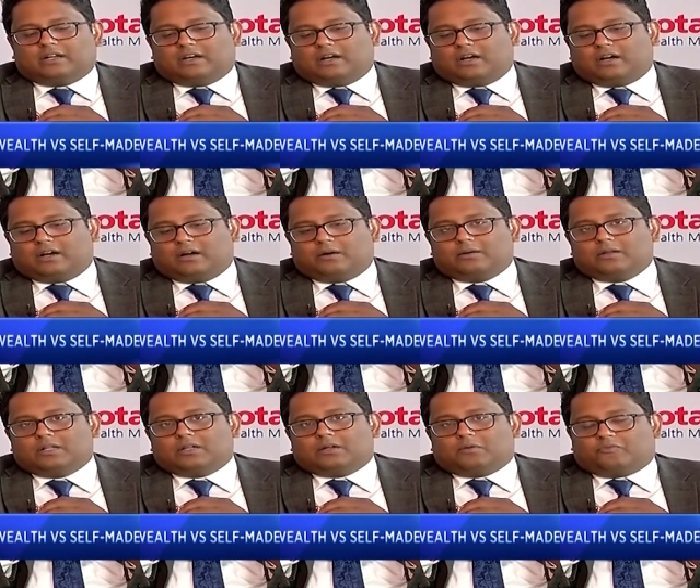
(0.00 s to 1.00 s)

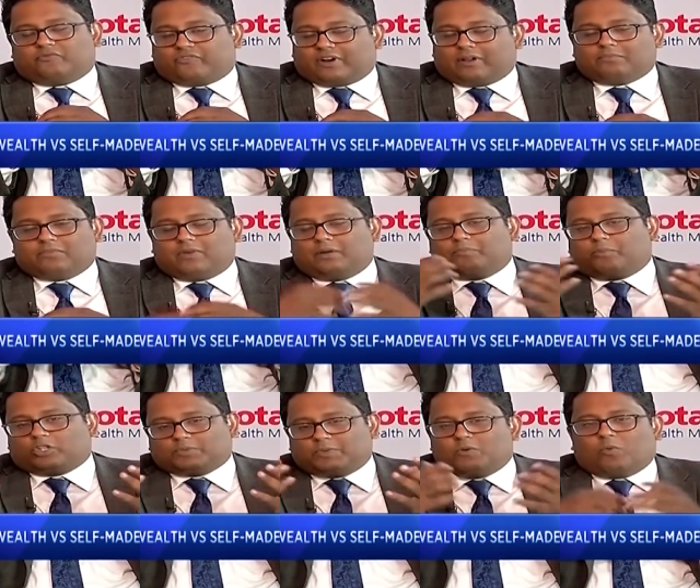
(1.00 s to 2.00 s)
from
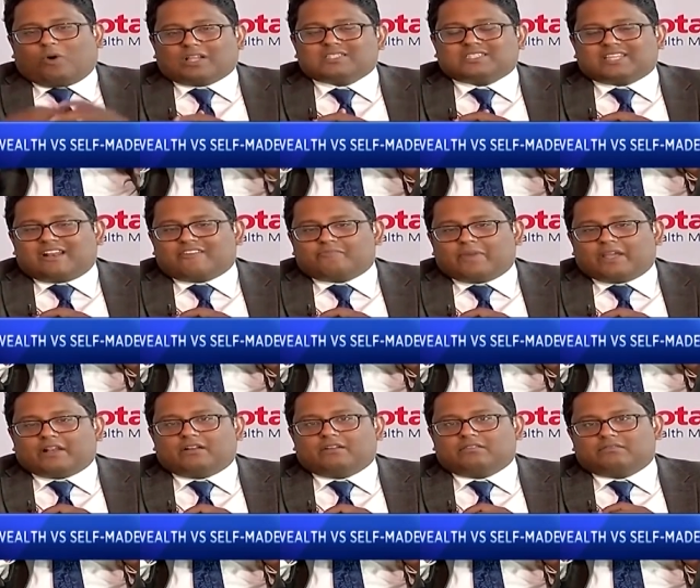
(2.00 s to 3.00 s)
possibly 1
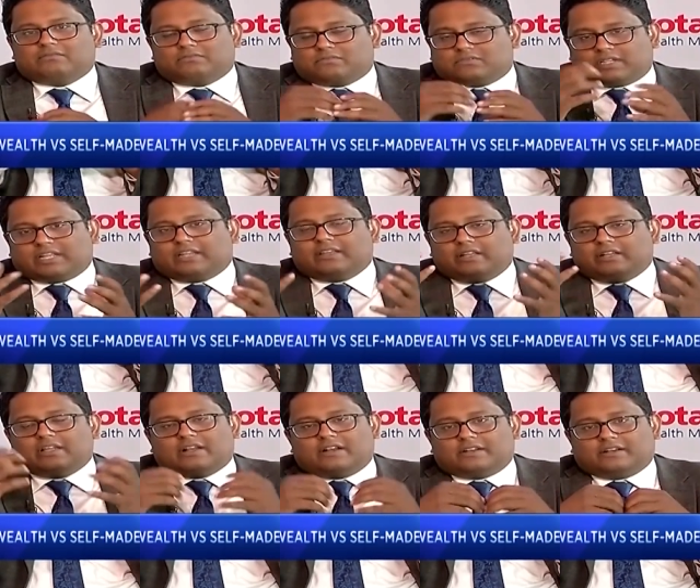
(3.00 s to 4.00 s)
self-made and 3
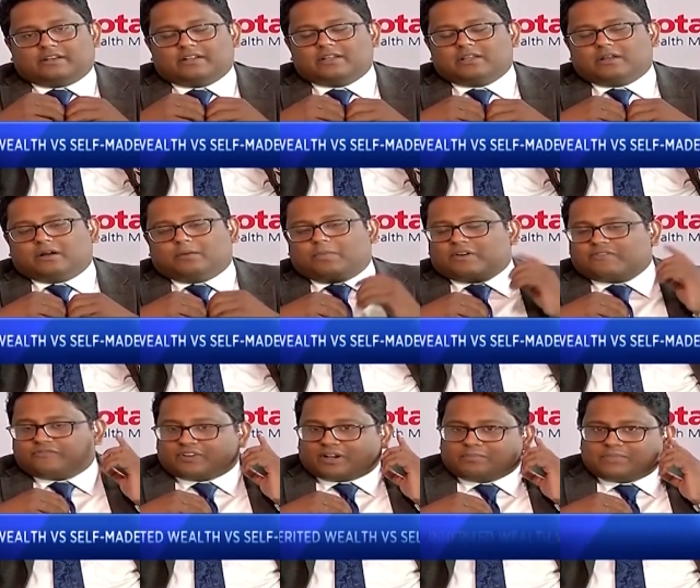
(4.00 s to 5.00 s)
inherited. But
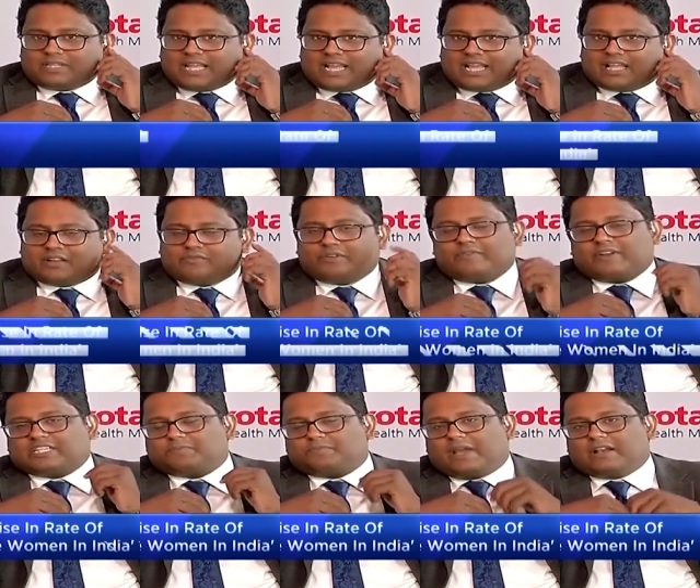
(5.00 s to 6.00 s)
from there, we've
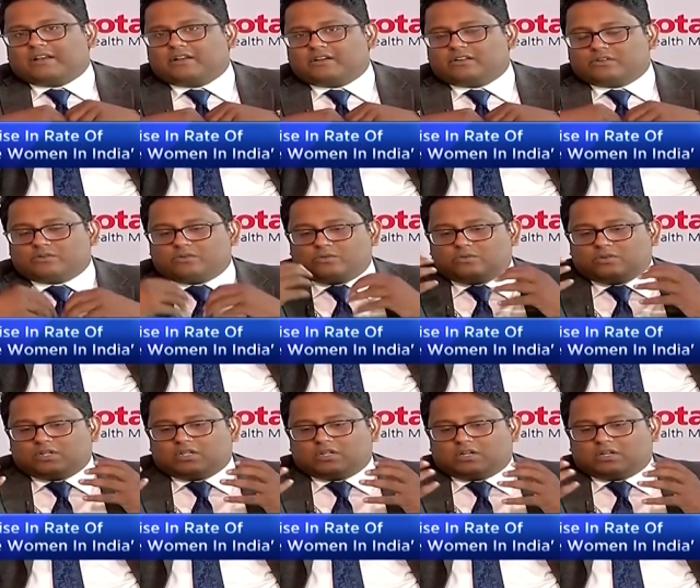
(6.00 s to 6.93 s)
expanded to